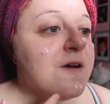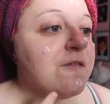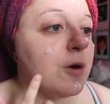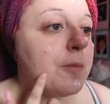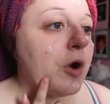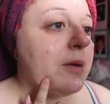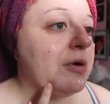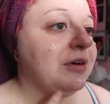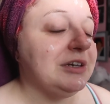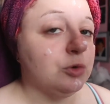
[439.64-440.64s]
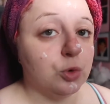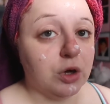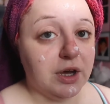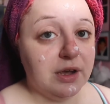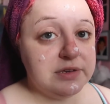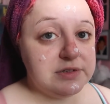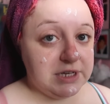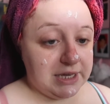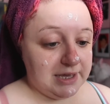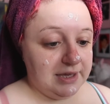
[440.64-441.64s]
for appointment in August
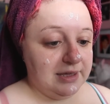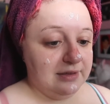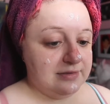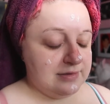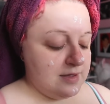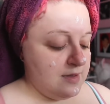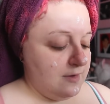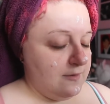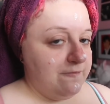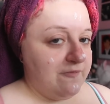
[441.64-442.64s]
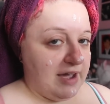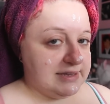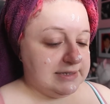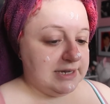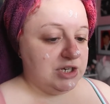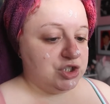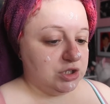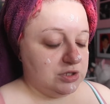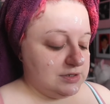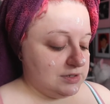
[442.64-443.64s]
to get his
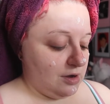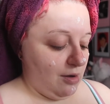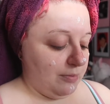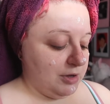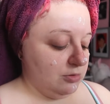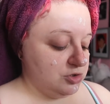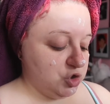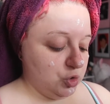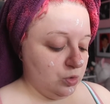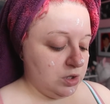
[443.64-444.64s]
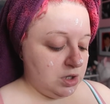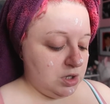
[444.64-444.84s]
vaccination so I'm going to